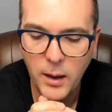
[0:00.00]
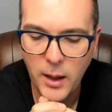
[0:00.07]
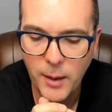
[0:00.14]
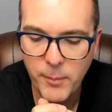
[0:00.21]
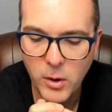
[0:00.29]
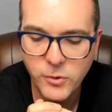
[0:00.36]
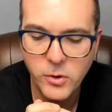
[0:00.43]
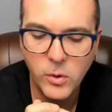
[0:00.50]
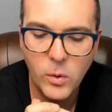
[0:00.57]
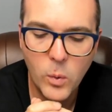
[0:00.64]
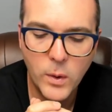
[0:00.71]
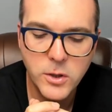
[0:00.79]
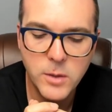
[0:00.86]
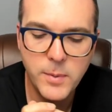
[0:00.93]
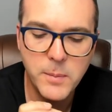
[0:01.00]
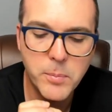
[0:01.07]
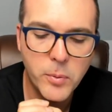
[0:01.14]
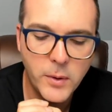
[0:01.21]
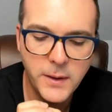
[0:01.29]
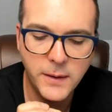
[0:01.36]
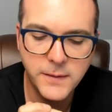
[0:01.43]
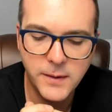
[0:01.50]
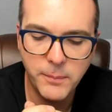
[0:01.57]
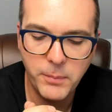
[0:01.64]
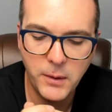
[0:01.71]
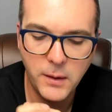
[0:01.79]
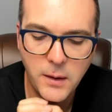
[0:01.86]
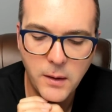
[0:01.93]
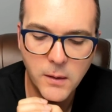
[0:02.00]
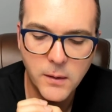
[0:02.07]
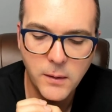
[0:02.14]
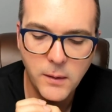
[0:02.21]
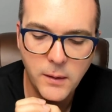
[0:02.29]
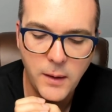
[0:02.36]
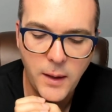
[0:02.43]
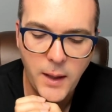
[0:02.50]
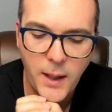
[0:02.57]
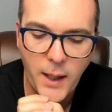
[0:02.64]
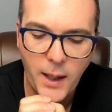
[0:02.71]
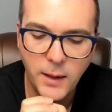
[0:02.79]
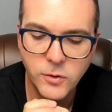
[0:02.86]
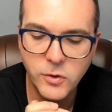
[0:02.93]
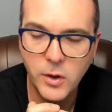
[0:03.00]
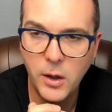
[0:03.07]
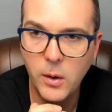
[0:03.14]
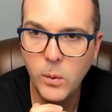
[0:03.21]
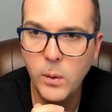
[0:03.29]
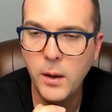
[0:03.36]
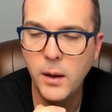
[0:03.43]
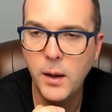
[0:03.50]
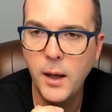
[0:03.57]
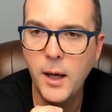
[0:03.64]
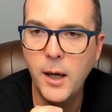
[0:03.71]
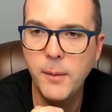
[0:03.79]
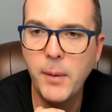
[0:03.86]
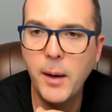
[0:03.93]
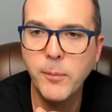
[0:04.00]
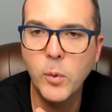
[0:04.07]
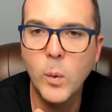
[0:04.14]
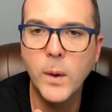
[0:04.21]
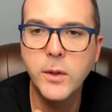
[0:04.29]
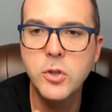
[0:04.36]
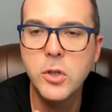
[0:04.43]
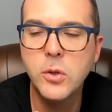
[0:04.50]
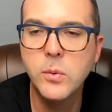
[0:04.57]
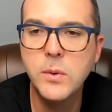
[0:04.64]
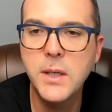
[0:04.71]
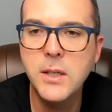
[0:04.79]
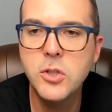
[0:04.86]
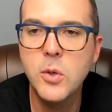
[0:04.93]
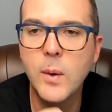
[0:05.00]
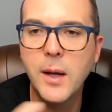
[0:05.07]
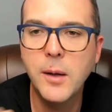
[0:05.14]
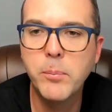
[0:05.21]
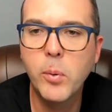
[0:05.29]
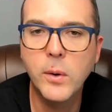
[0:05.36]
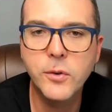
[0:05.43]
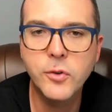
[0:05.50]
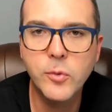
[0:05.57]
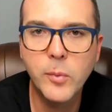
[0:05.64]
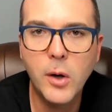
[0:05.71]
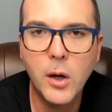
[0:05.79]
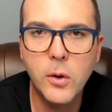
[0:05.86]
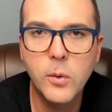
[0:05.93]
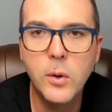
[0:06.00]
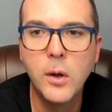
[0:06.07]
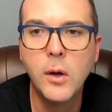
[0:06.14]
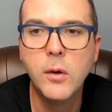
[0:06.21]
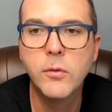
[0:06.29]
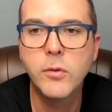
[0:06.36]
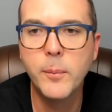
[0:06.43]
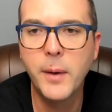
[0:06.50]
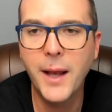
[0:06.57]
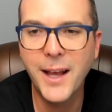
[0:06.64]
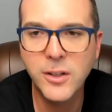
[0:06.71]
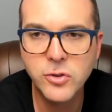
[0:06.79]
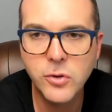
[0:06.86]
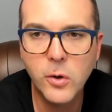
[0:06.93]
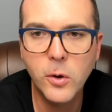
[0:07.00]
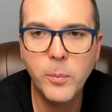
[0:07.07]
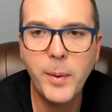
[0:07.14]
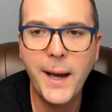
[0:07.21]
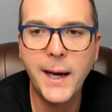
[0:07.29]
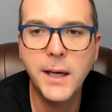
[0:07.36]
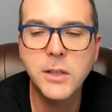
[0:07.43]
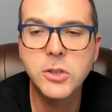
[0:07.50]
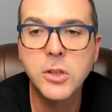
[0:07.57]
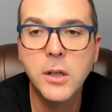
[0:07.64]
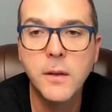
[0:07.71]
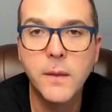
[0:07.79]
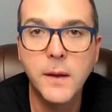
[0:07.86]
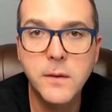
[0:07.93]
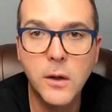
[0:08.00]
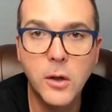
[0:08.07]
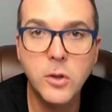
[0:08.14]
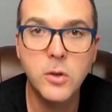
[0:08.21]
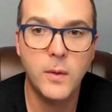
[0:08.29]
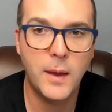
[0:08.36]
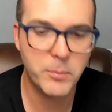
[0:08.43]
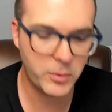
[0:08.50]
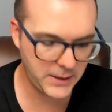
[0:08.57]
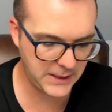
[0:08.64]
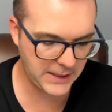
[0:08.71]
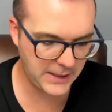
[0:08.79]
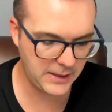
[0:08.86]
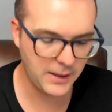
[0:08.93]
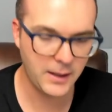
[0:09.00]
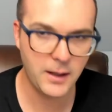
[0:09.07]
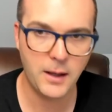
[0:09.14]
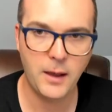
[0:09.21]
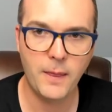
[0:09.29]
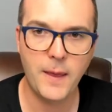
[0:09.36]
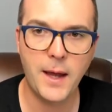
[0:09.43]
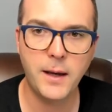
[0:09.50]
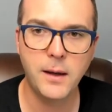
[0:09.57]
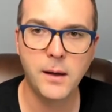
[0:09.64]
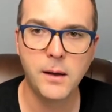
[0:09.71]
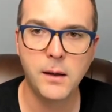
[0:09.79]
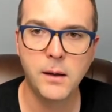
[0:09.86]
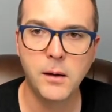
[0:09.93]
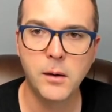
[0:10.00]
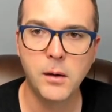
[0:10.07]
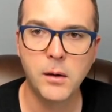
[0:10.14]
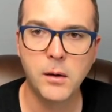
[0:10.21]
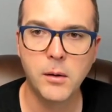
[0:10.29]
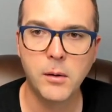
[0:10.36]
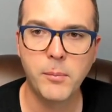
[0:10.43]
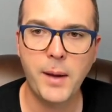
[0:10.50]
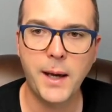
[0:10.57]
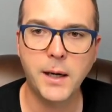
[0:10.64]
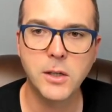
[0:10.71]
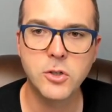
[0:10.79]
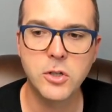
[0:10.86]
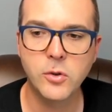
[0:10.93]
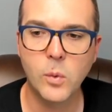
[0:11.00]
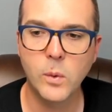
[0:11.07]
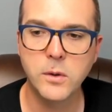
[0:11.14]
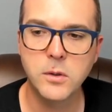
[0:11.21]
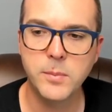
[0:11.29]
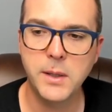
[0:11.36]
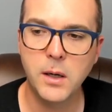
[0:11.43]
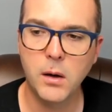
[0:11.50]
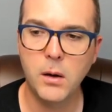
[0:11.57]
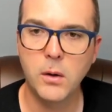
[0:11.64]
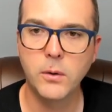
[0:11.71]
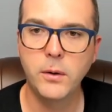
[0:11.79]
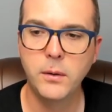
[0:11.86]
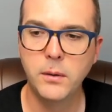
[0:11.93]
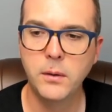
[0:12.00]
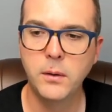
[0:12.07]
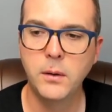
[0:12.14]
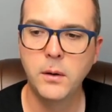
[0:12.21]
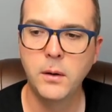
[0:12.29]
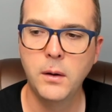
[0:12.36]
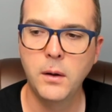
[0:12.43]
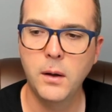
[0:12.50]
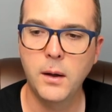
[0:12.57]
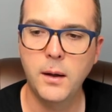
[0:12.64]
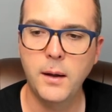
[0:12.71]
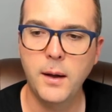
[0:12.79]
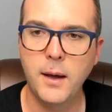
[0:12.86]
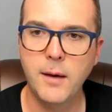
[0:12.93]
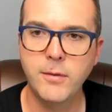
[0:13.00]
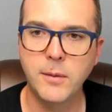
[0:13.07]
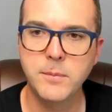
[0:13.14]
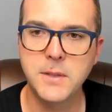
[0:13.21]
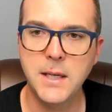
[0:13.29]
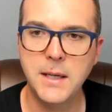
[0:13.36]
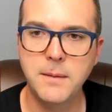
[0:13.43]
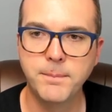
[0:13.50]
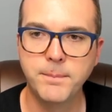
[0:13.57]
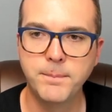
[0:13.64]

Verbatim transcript: I'm also going to be printing something here, and so um, I'm going to need to import some code from an external package that's going to do that printing. And that package is going to be called FMT.